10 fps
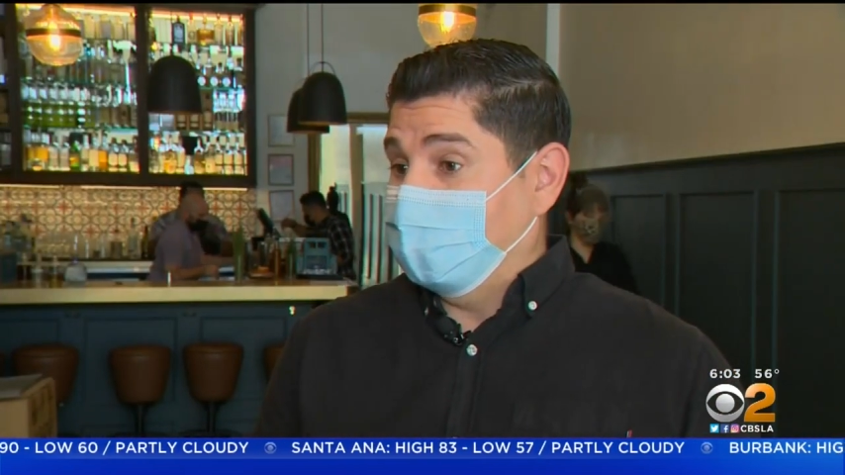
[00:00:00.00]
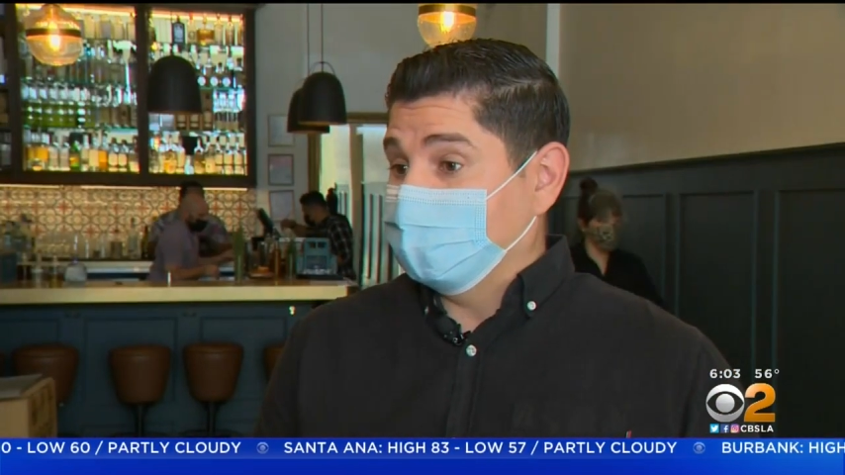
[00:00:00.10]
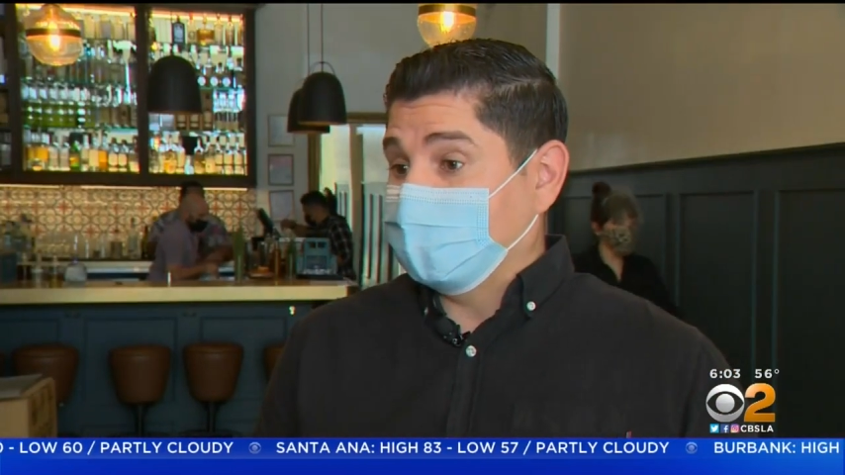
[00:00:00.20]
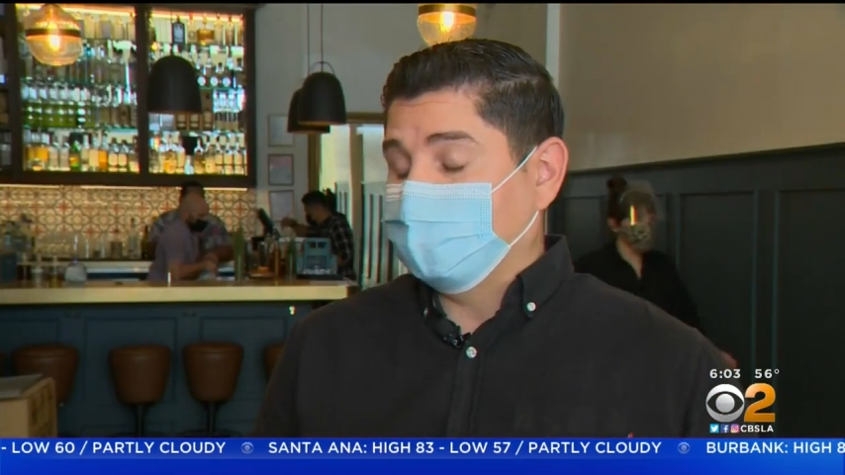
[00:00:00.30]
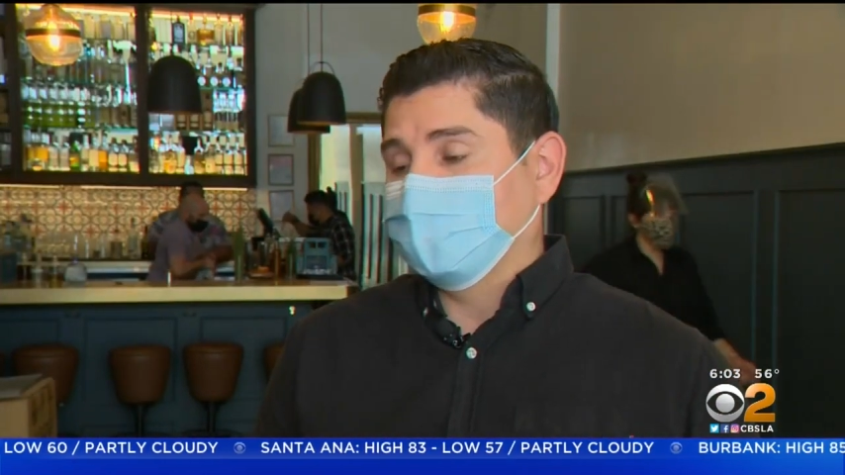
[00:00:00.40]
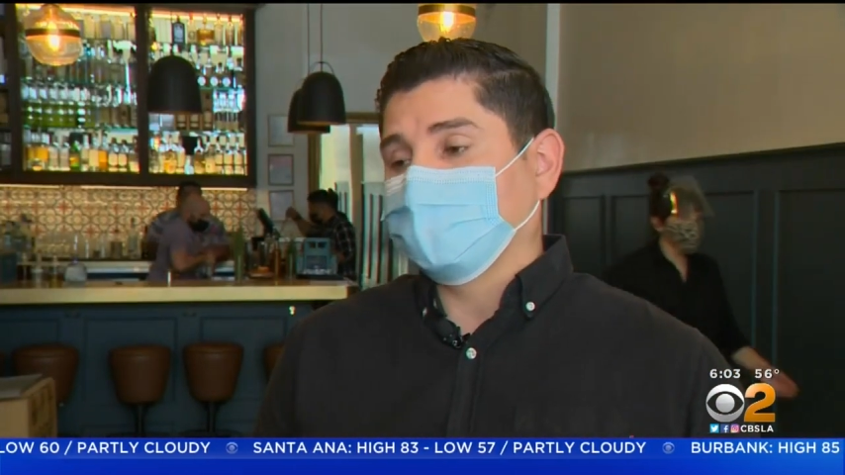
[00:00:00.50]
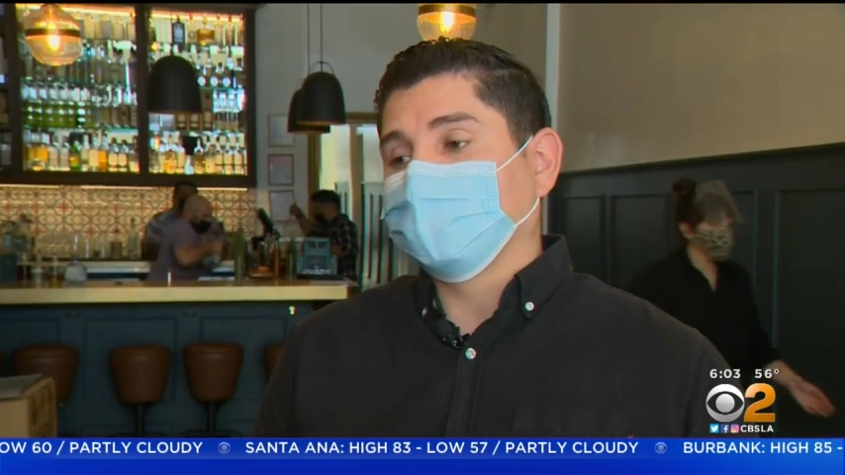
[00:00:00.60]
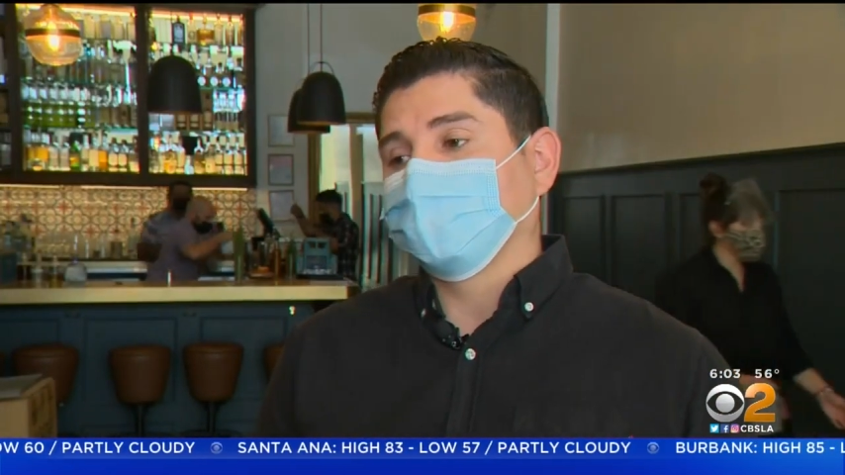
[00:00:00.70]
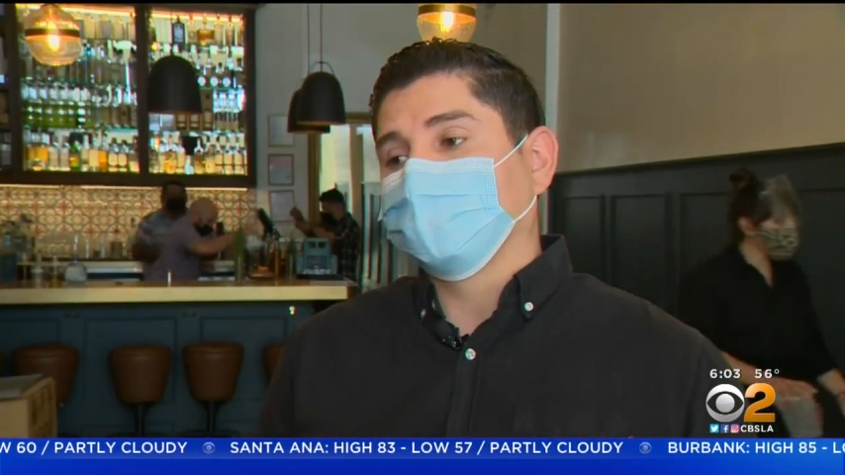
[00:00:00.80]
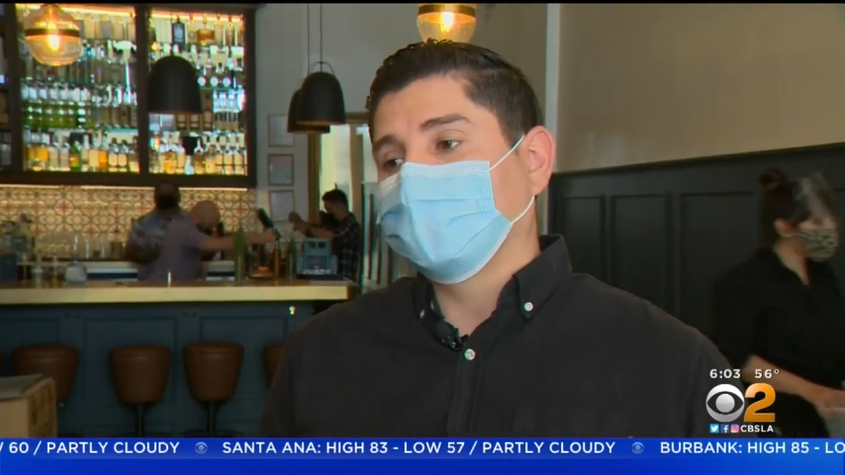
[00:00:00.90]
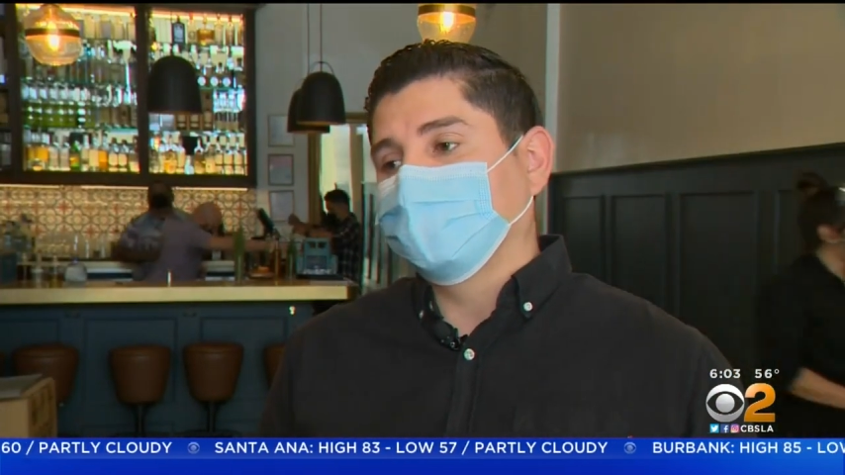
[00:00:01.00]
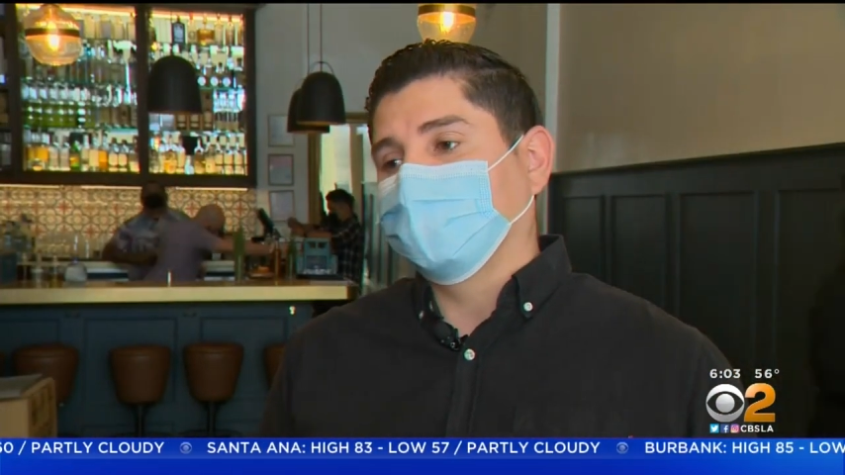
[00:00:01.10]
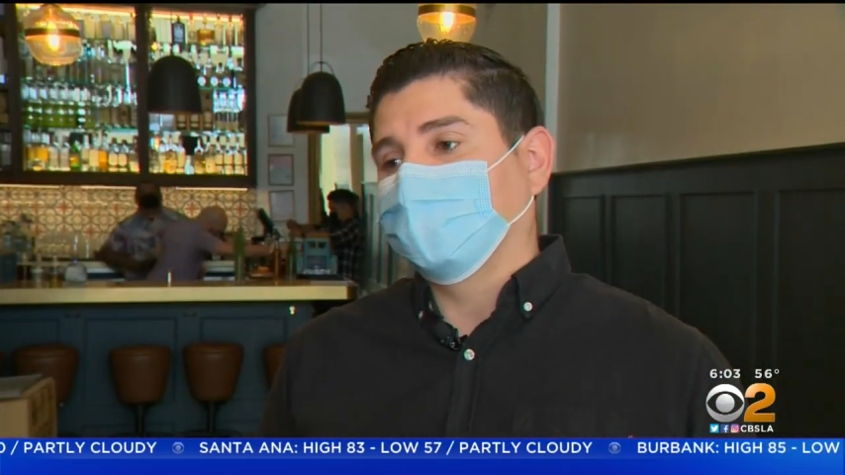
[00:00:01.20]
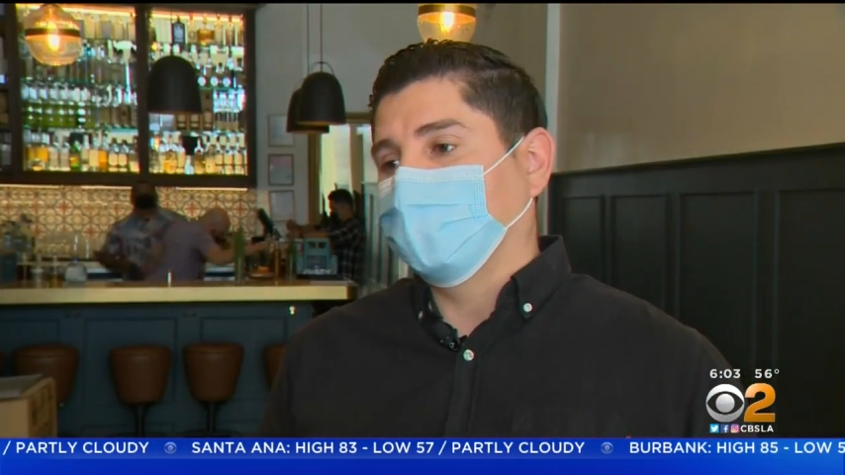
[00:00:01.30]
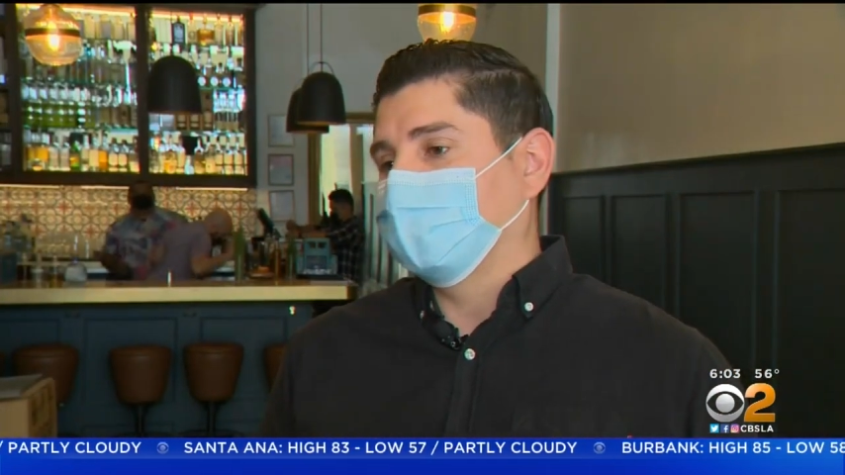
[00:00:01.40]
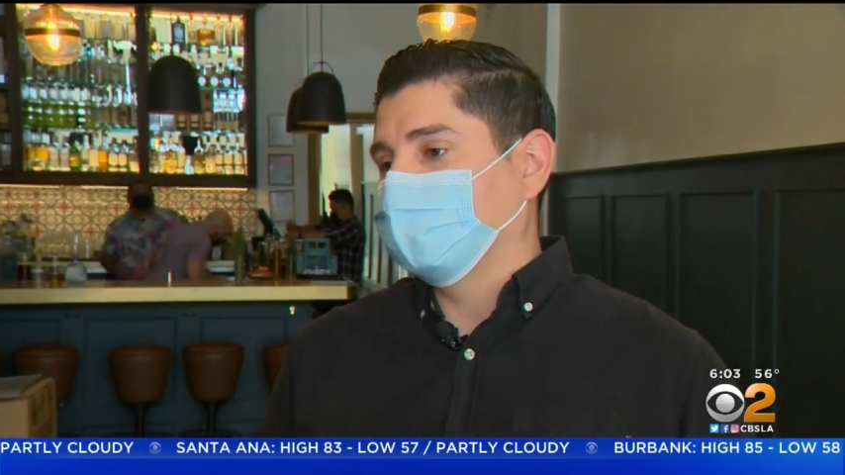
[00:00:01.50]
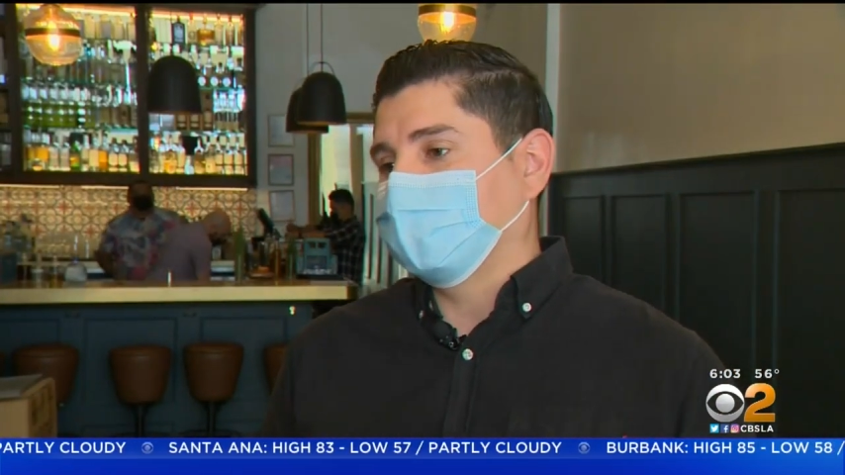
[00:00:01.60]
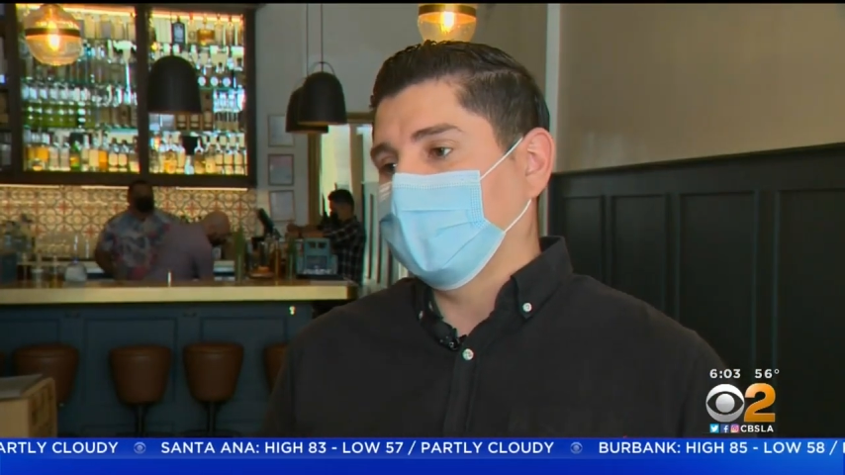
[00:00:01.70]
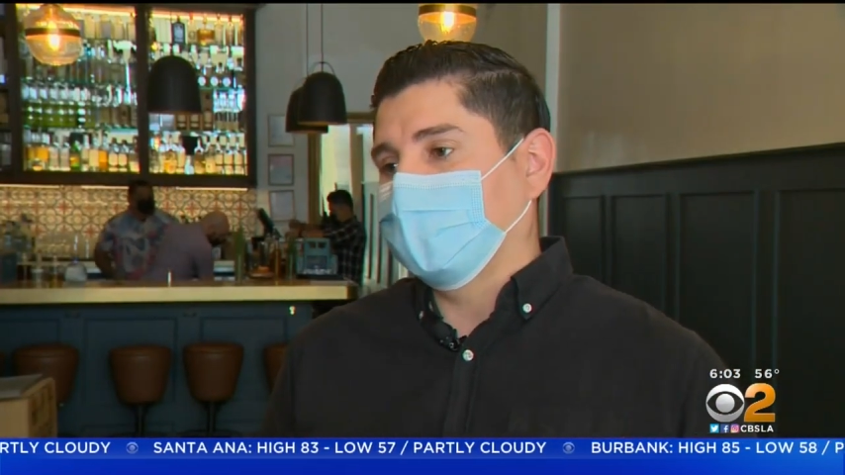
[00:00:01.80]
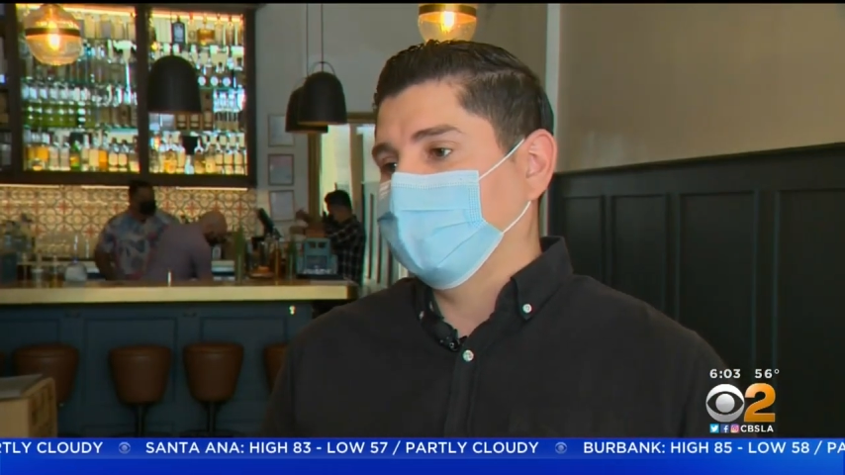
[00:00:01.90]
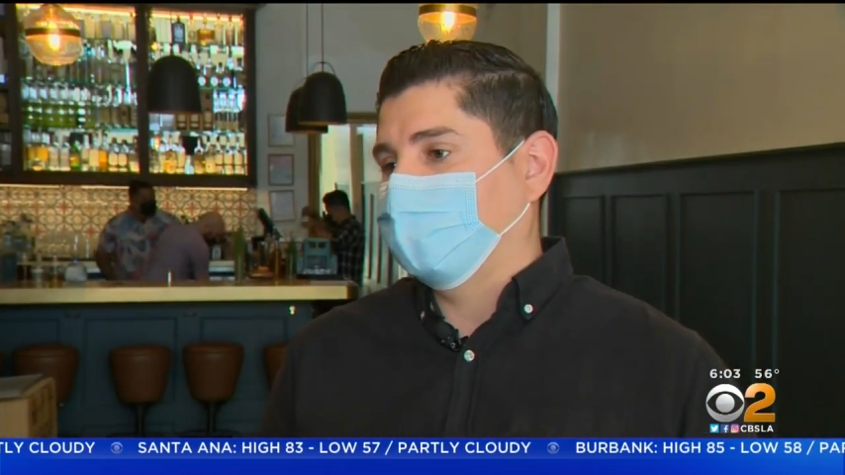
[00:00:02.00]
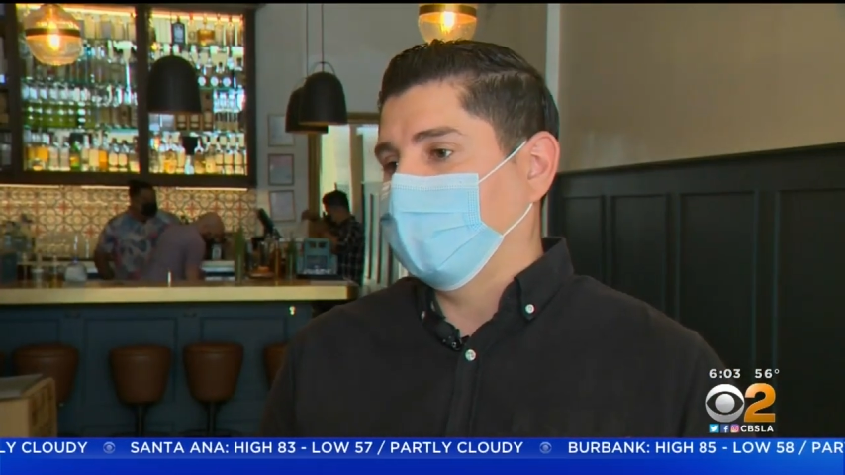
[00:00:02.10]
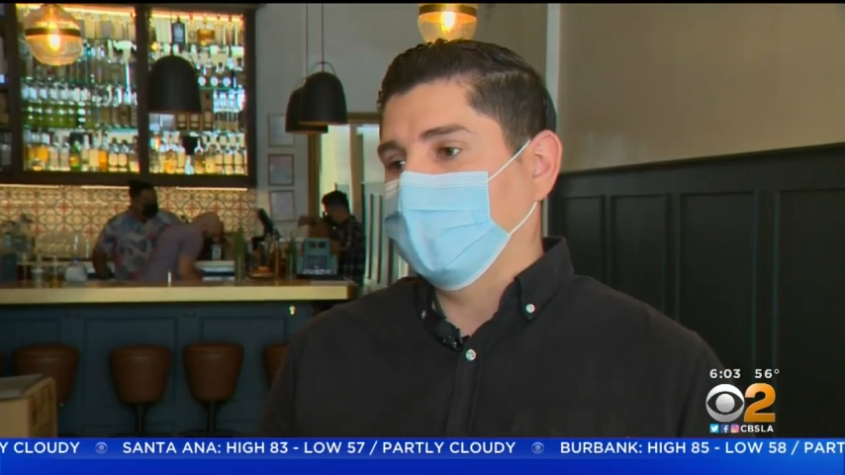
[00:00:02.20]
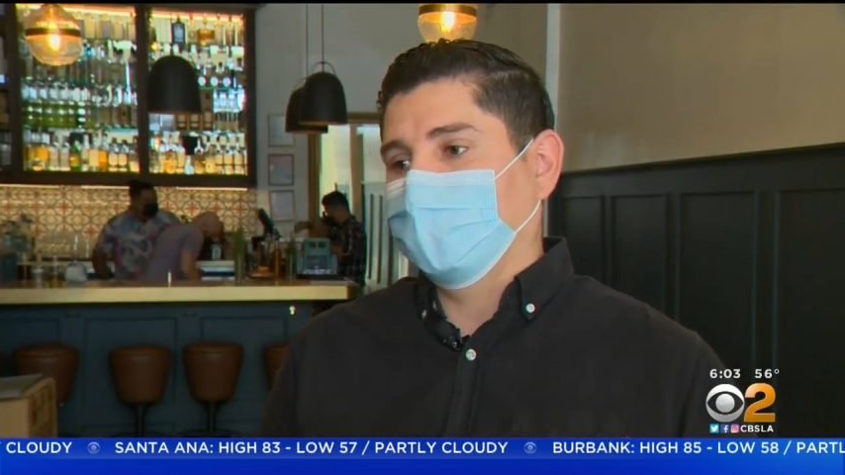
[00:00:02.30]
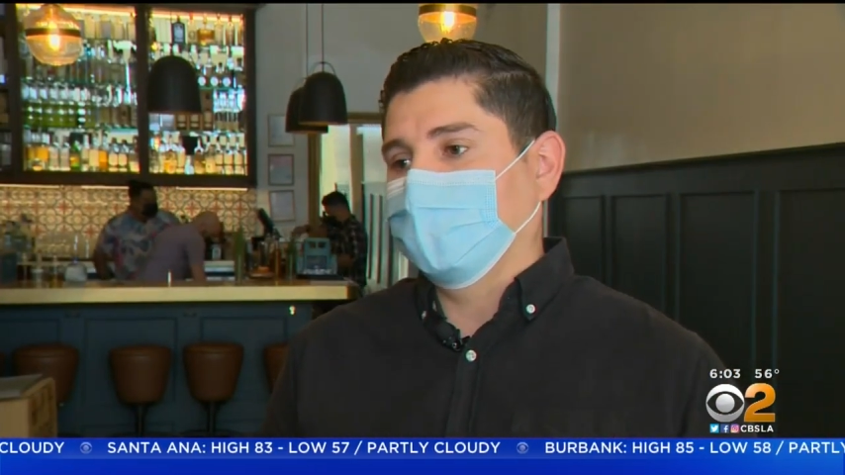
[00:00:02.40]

uh, outside, but it's also safer for our staff, for our